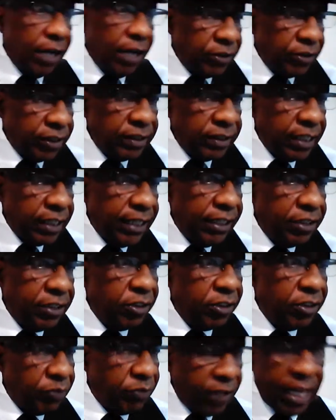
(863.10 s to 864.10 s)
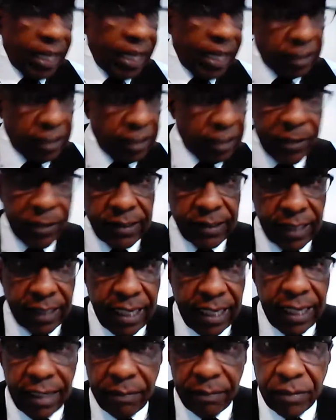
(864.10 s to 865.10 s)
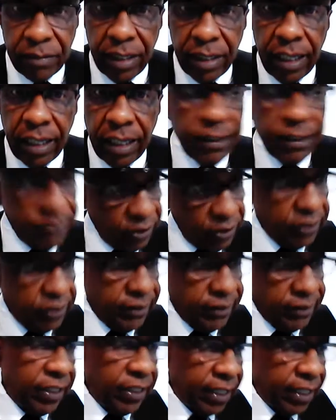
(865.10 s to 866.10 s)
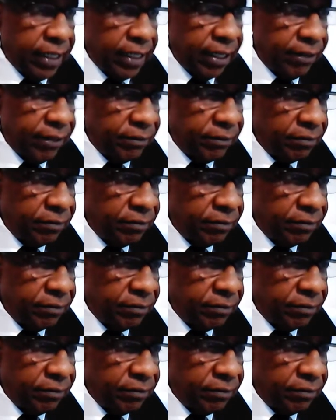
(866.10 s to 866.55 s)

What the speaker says: I would just say, if you got some spare time, check it out.